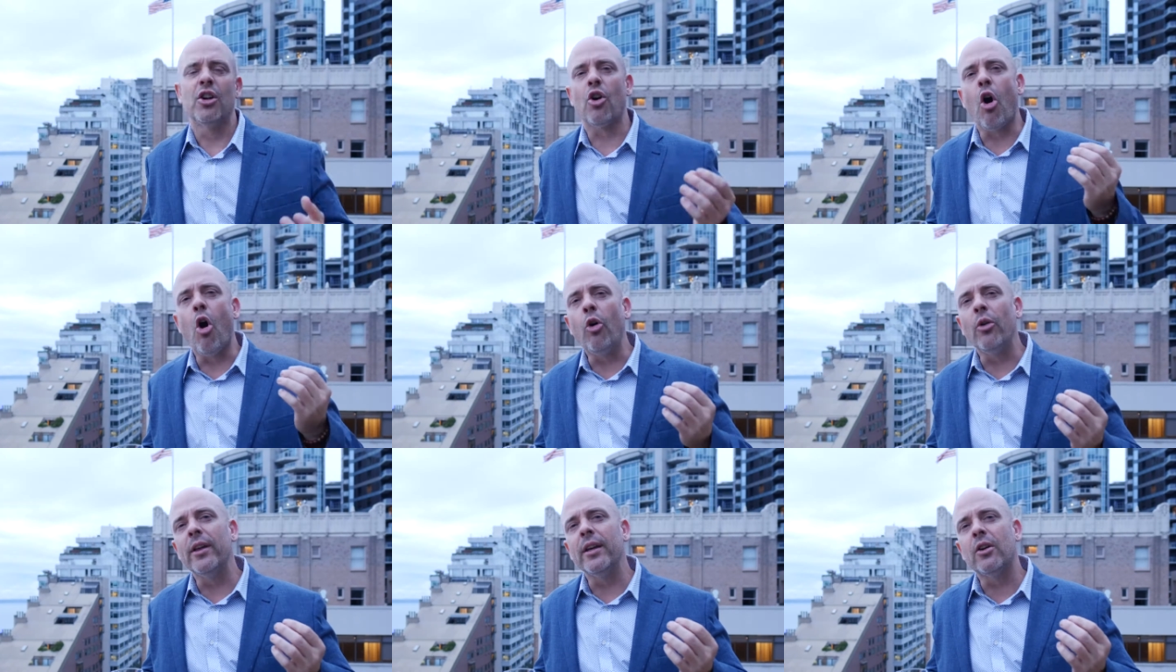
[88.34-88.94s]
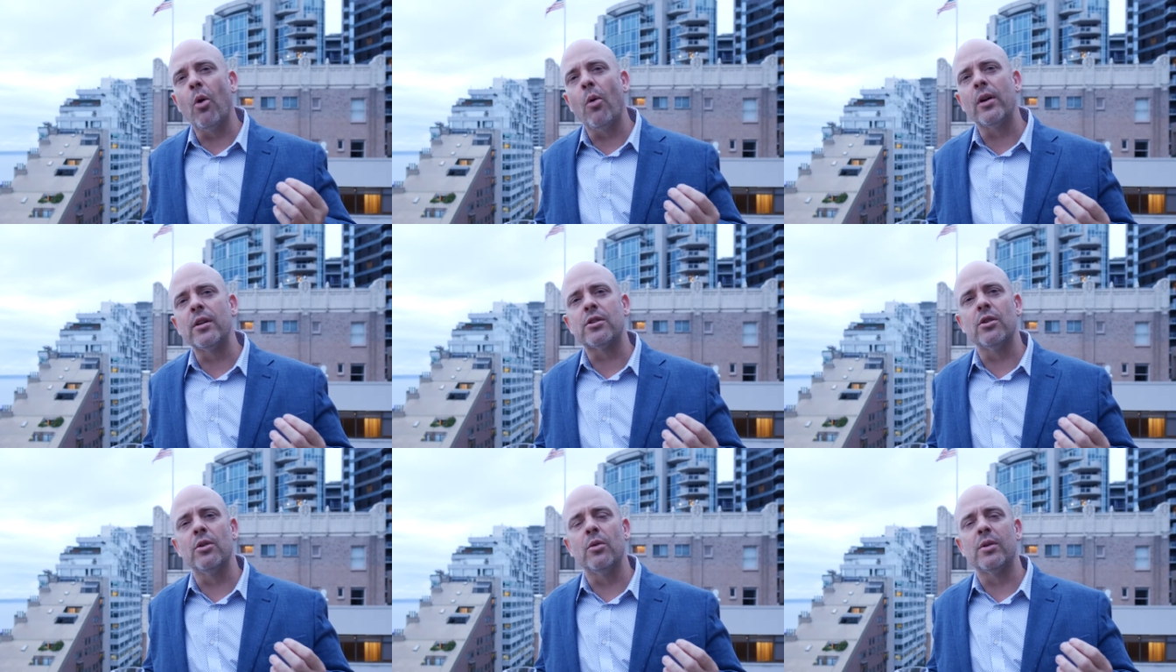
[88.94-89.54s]
You're only going
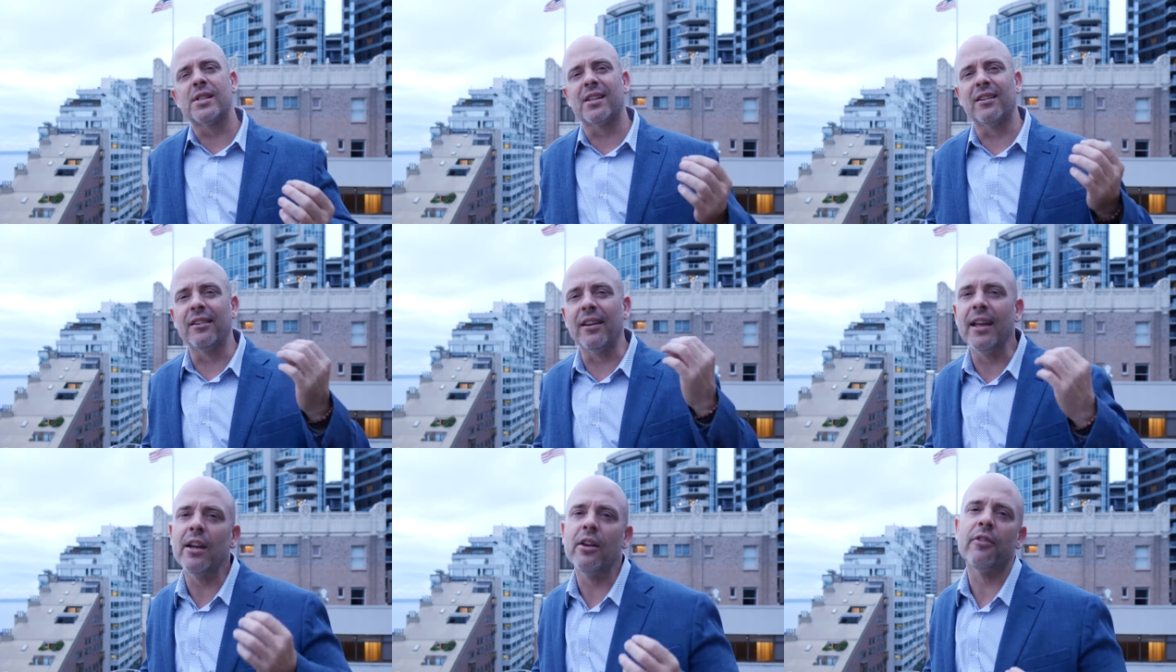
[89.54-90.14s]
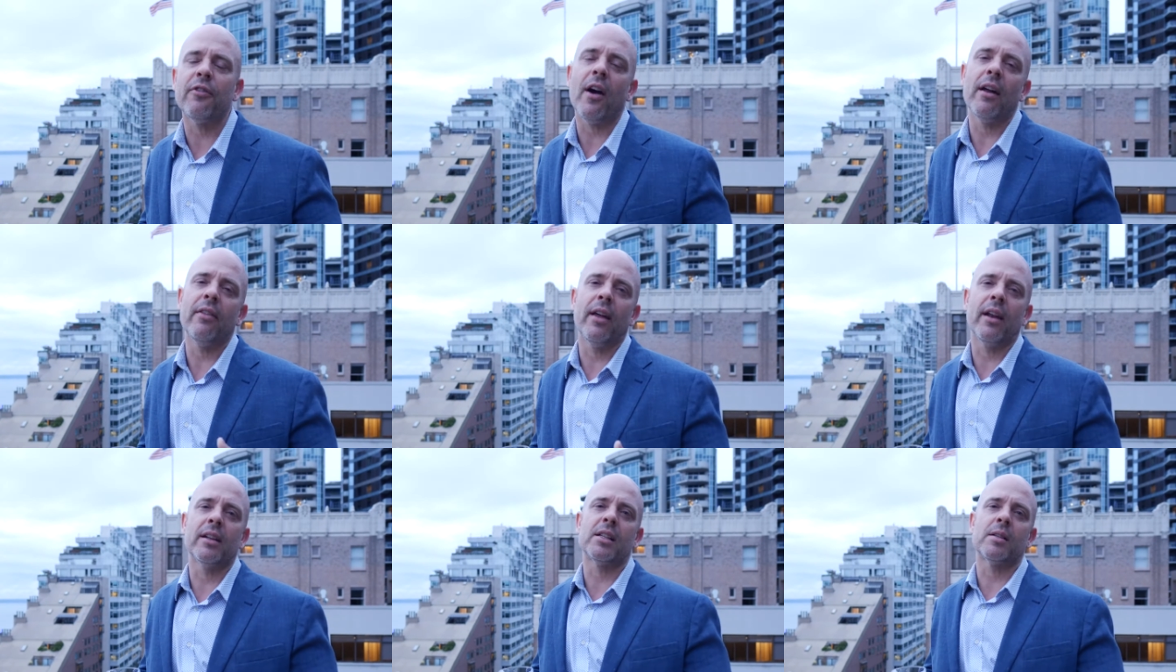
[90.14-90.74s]
to solidify
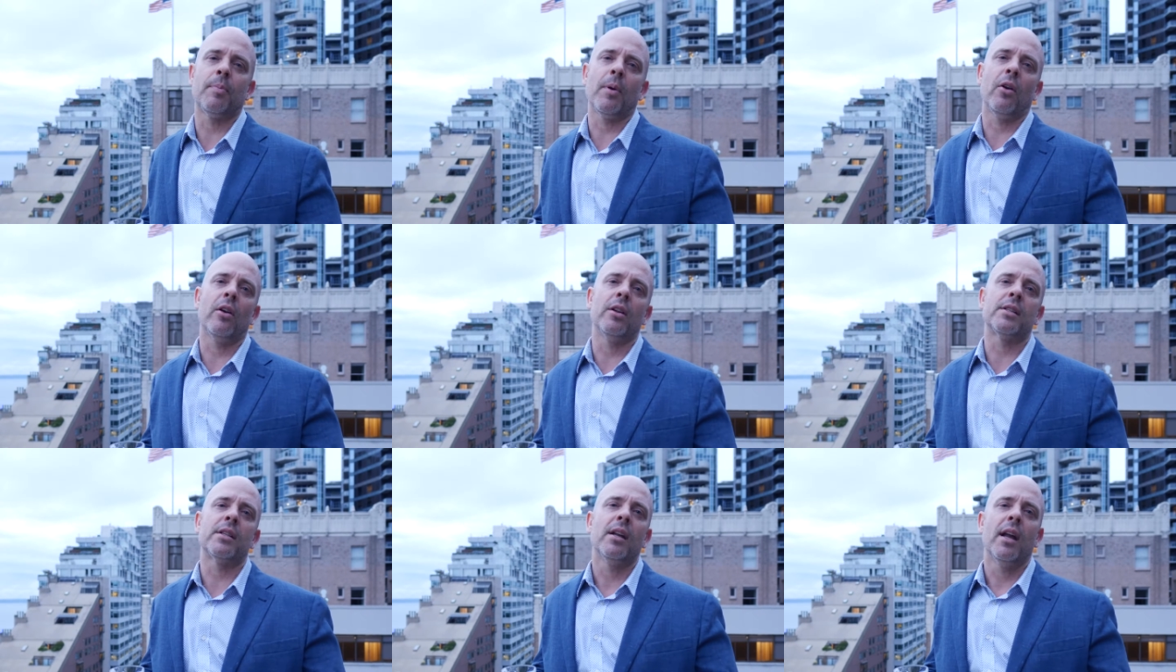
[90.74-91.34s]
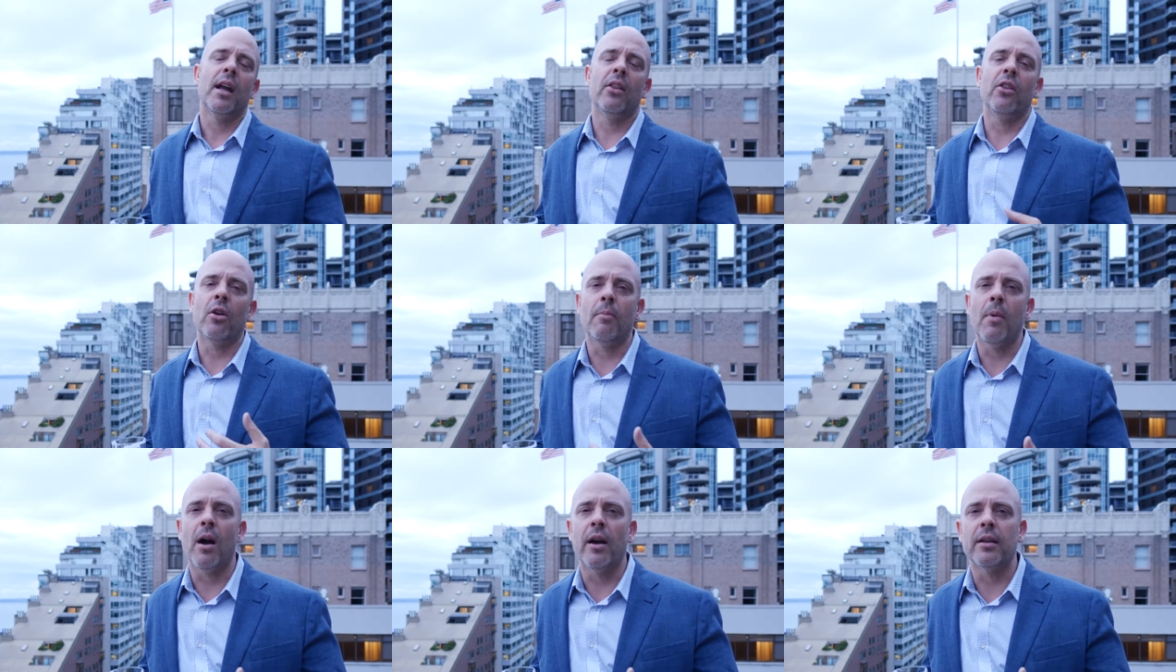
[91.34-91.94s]
that experience in
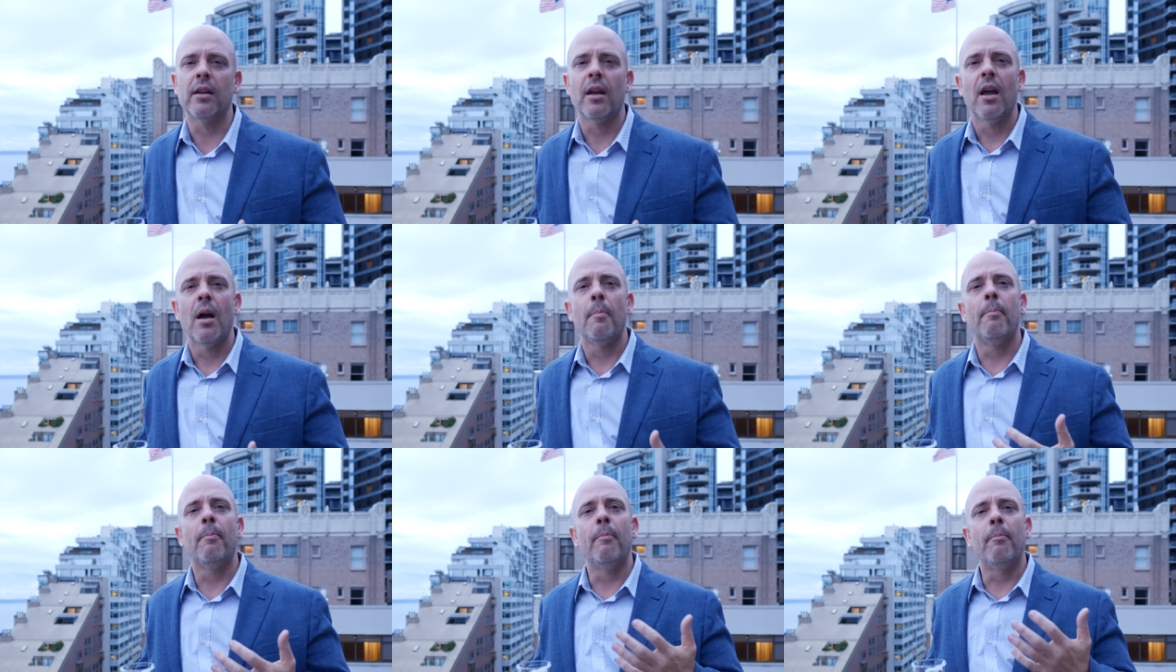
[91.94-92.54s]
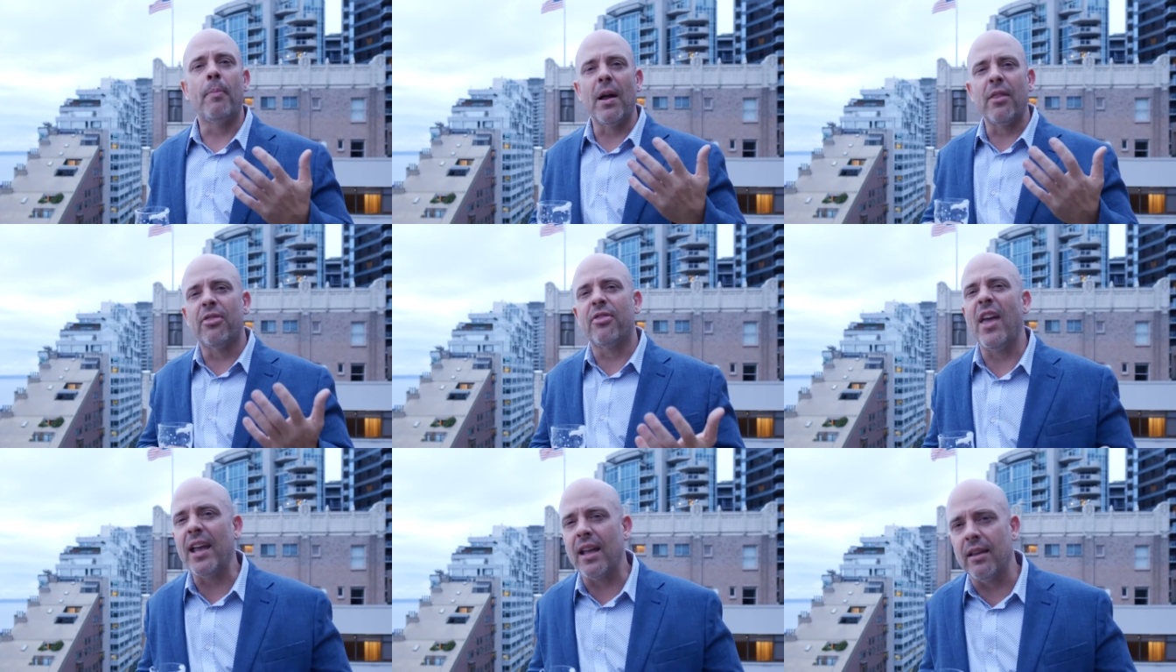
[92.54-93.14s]
their mind by
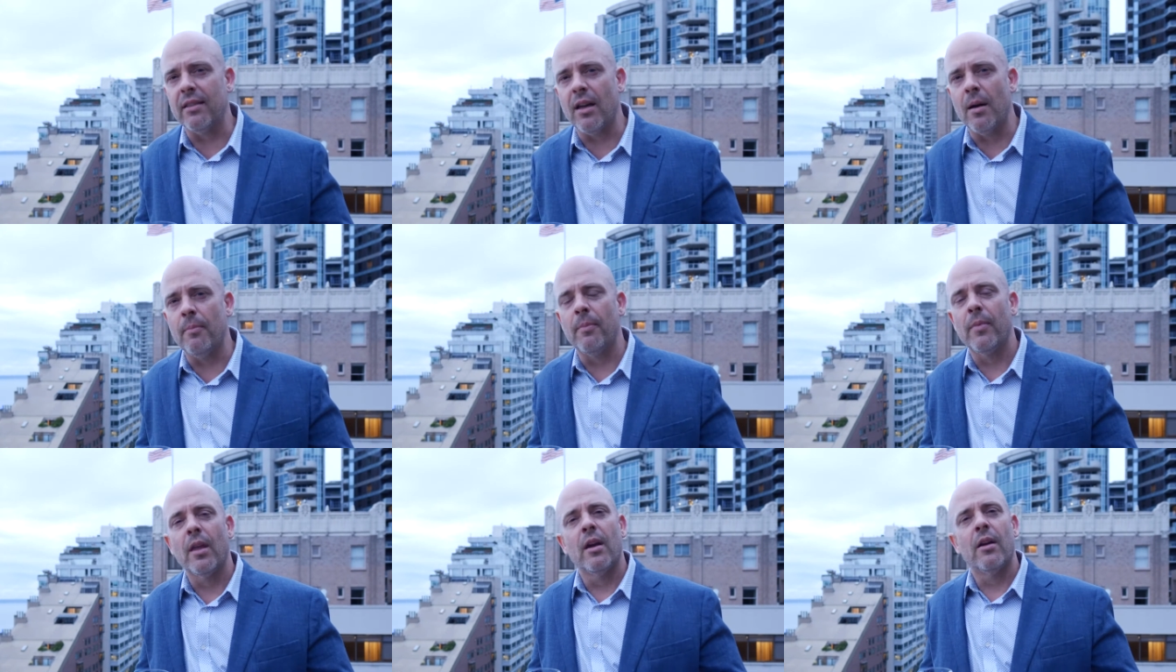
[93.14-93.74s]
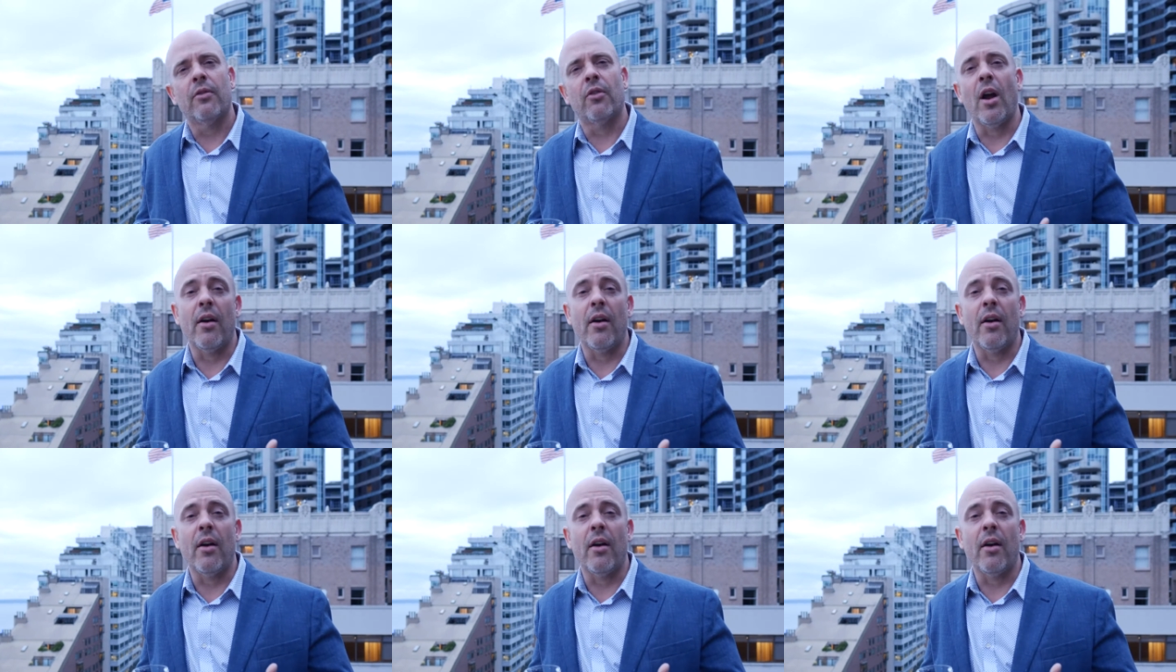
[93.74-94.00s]
thanking them for